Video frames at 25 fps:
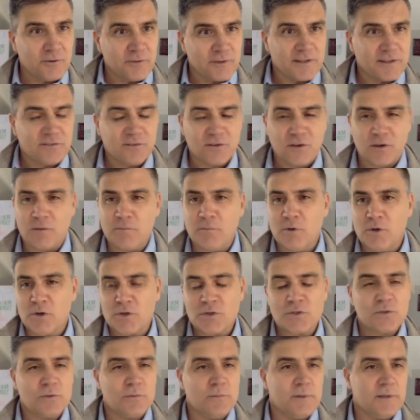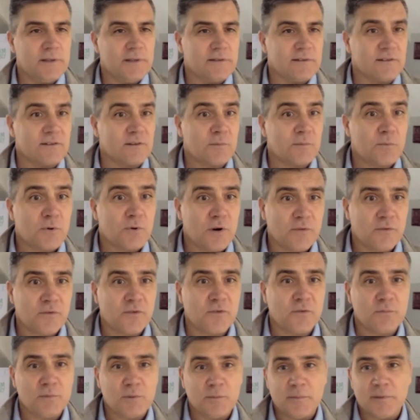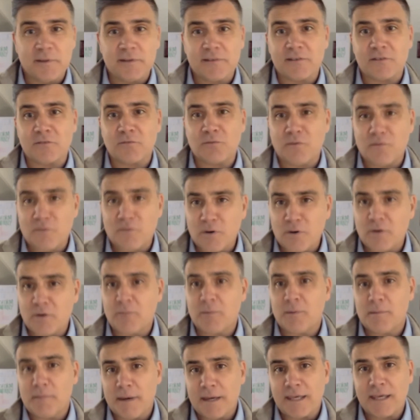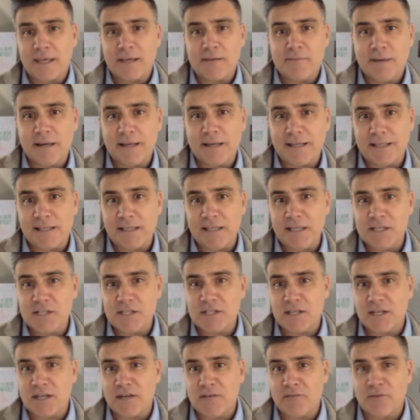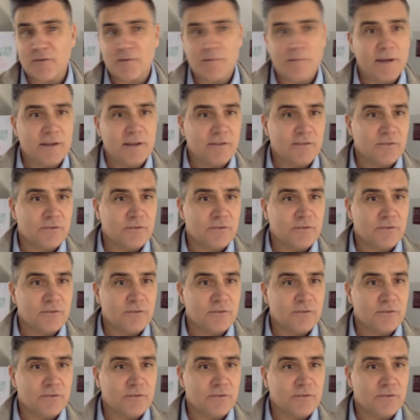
That's a commercial business. A profitable business, we've got to be making money each and every month.